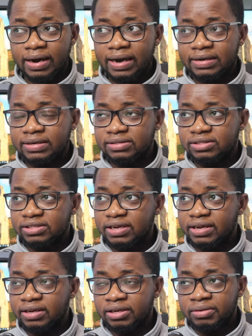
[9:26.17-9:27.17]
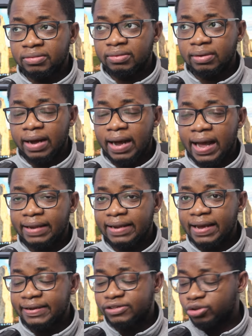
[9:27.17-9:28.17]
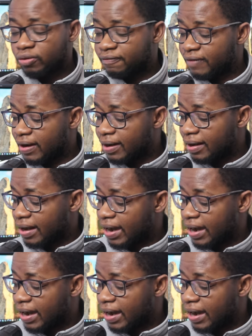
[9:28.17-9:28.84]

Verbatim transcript: I can say I like it so far.